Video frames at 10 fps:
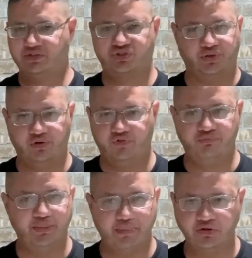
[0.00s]
serve
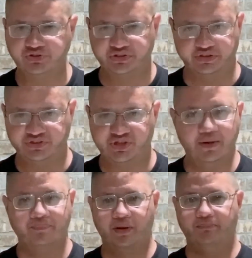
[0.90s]
mimosas,
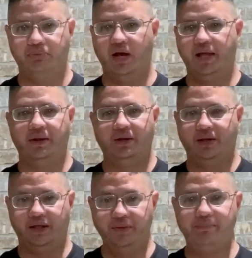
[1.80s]
but
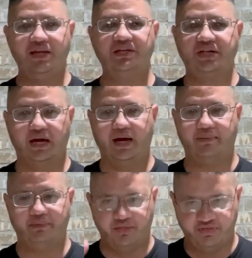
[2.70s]
in the meantime,
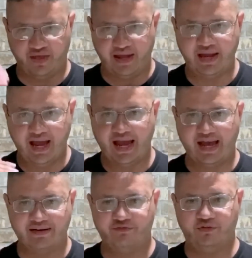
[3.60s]
they
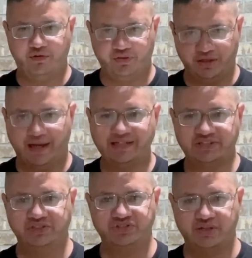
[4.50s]
have the
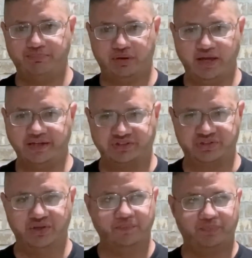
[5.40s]
license in place.
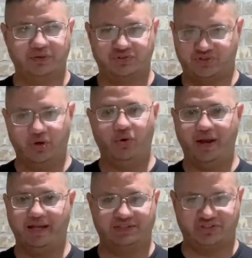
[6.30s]
So
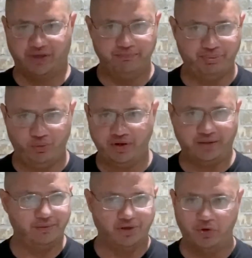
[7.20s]
at some point,
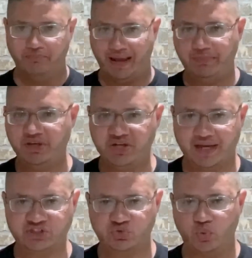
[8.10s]
maybe
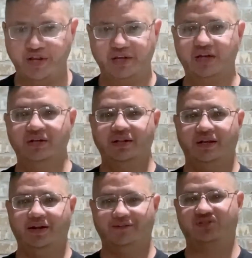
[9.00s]
next week,
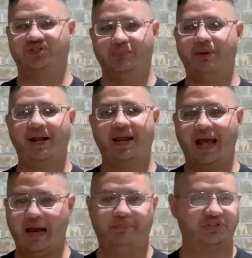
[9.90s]
if somebody
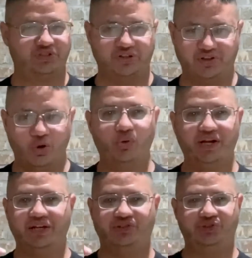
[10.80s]
happens to go
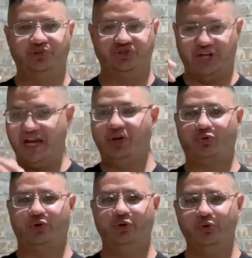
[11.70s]
into
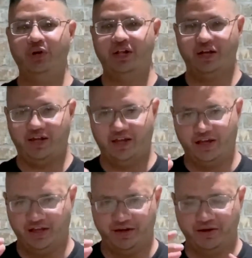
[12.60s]
JCrew
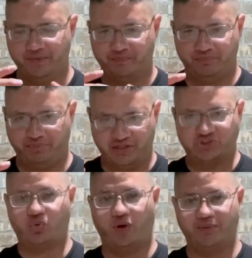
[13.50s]
in Penn
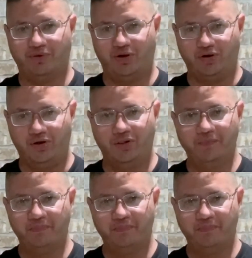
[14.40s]
Square Mall